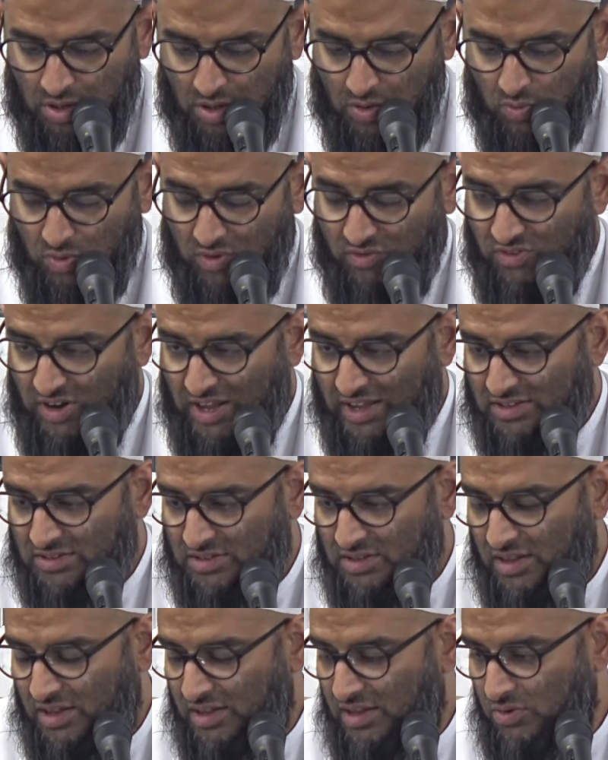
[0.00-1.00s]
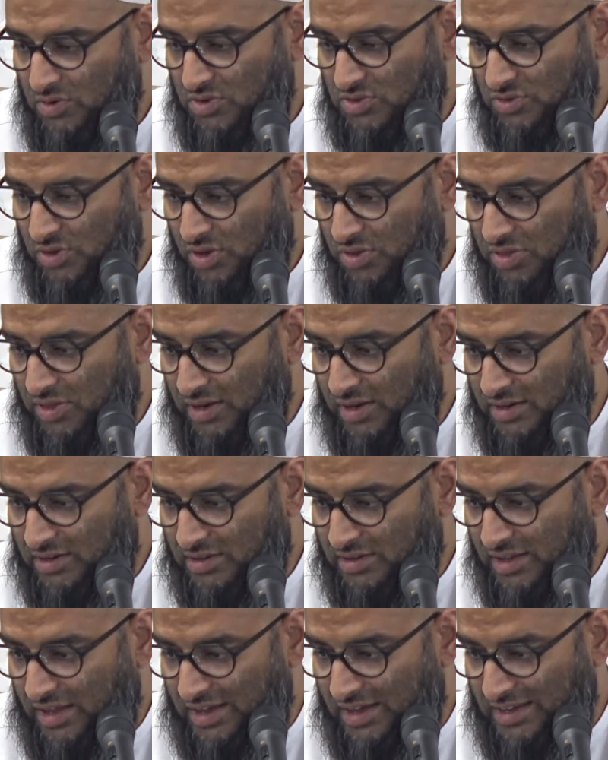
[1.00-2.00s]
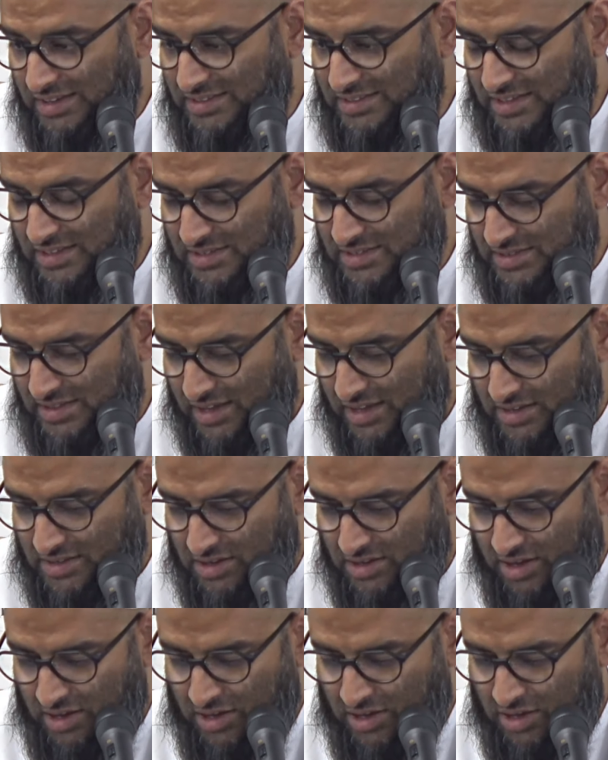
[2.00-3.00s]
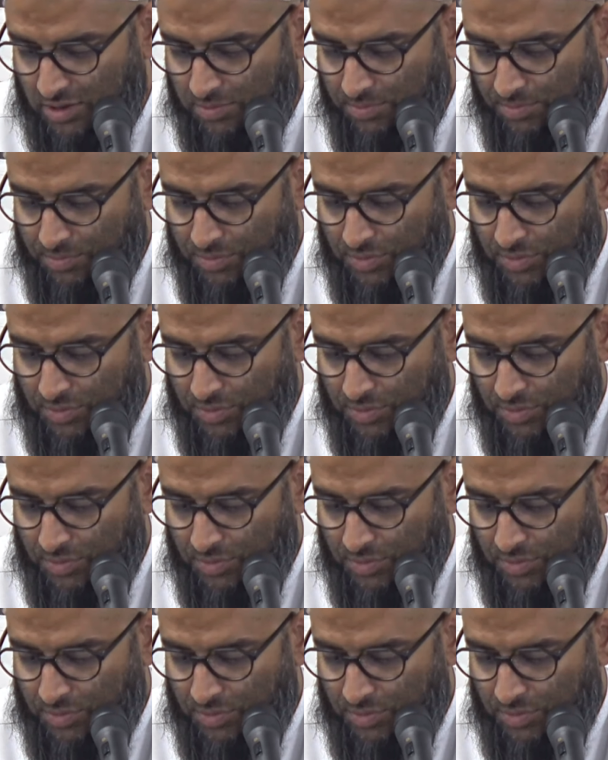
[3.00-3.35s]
Reflect that there is nothing that exists that is like Him.